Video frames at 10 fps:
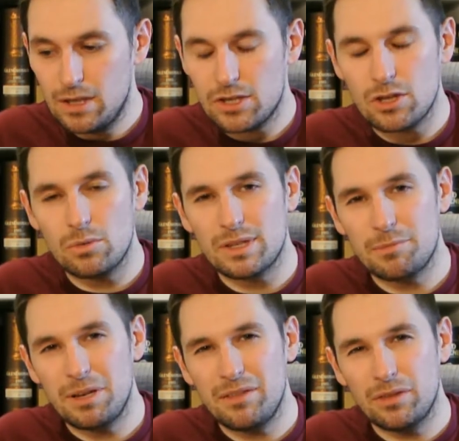So it's a
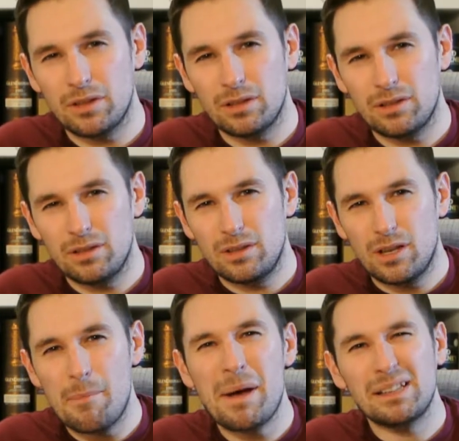bit of
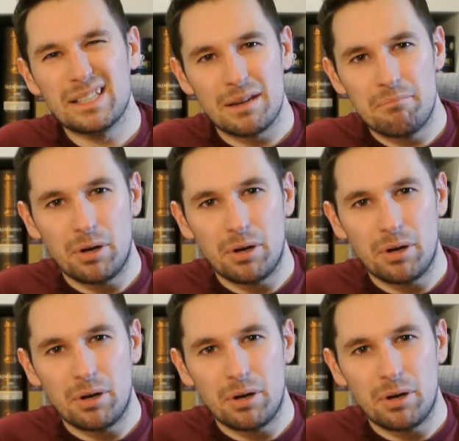a melting